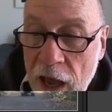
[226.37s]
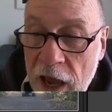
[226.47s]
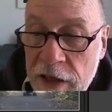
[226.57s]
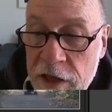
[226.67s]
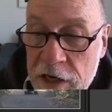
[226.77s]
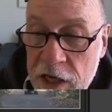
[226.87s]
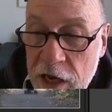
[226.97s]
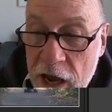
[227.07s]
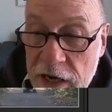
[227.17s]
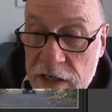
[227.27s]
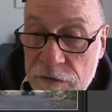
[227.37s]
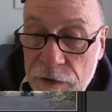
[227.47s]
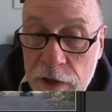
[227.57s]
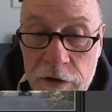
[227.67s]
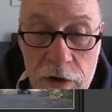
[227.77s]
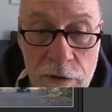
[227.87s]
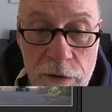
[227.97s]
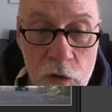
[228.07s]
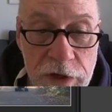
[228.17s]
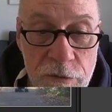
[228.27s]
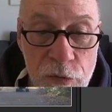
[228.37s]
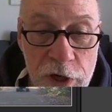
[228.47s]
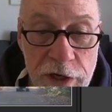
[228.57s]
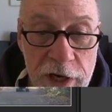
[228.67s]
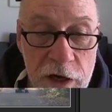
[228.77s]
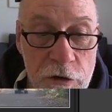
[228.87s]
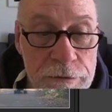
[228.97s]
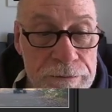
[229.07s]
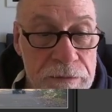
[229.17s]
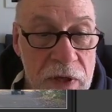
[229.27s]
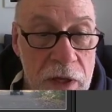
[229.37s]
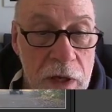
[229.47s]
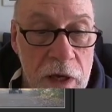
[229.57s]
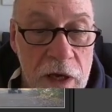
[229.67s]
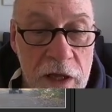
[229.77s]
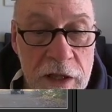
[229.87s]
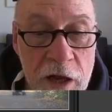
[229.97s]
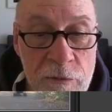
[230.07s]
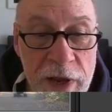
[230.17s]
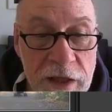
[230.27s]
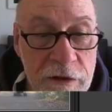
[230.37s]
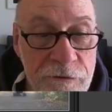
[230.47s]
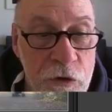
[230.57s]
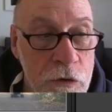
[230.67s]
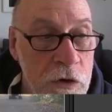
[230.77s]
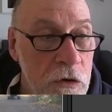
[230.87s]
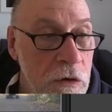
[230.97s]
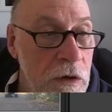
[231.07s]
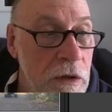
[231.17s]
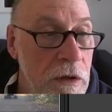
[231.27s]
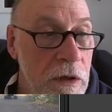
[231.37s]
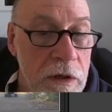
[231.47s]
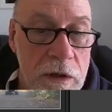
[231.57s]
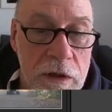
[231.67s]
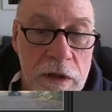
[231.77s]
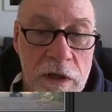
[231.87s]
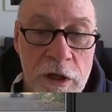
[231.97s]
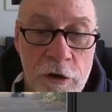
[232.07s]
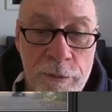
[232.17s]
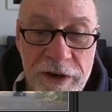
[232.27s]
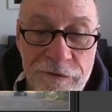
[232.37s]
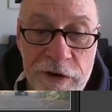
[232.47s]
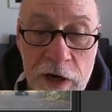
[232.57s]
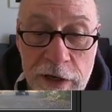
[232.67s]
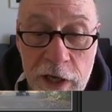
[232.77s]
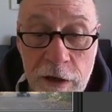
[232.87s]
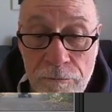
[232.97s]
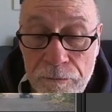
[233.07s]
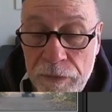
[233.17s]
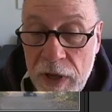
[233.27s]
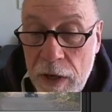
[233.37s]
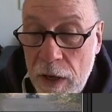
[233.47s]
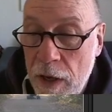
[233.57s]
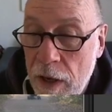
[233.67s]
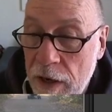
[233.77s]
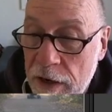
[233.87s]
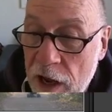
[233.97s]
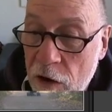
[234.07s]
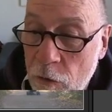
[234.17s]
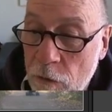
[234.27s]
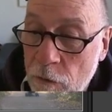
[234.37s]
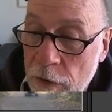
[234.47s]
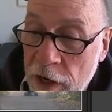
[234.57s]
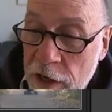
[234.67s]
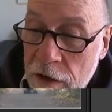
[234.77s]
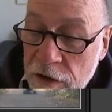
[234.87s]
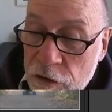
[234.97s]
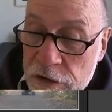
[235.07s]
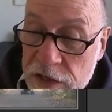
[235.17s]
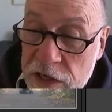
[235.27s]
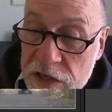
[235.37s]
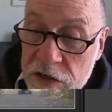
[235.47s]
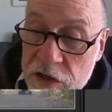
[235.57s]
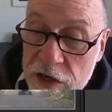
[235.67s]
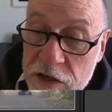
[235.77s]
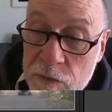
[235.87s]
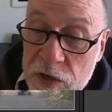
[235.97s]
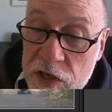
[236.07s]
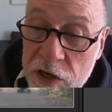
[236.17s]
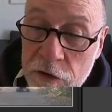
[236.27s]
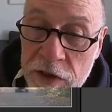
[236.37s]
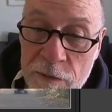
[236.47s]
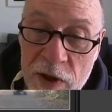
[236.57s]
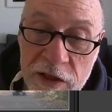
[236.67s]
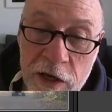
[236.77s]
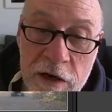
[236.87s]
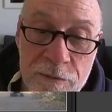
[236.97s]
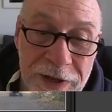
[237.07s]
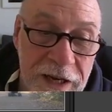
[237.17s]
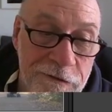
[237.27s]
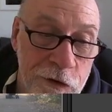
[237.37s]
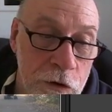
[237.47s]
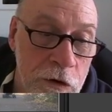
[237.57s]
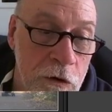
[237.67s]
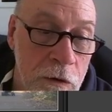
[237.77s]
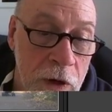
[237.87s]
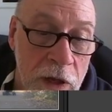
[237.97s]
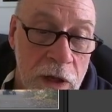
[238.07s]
And the dehaze filter I'm going to bring down. And that'll make the photo a little bit foggy. Now when I use these adjustments here, they made the complete photo.